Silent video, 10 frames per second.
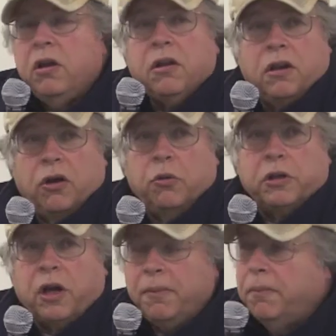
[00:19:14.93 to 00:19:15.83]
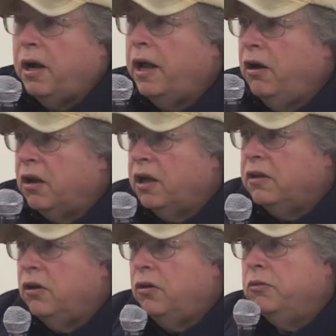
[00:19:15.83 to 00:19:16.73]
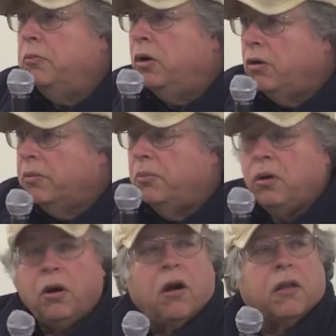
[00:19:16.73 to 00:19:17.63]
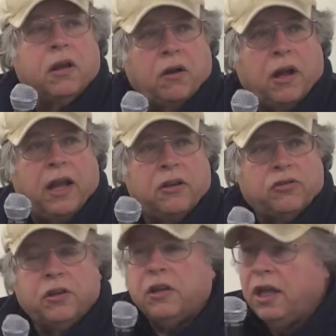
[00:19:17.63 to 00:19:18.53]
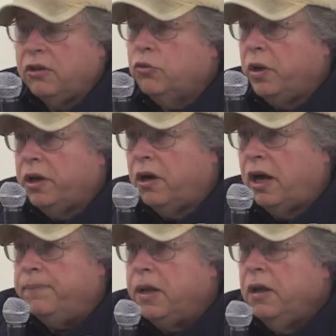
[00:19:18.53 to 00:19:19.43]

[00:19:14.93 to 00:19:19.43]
you know, who would come by honking their horn more and more, you know, as the days went on.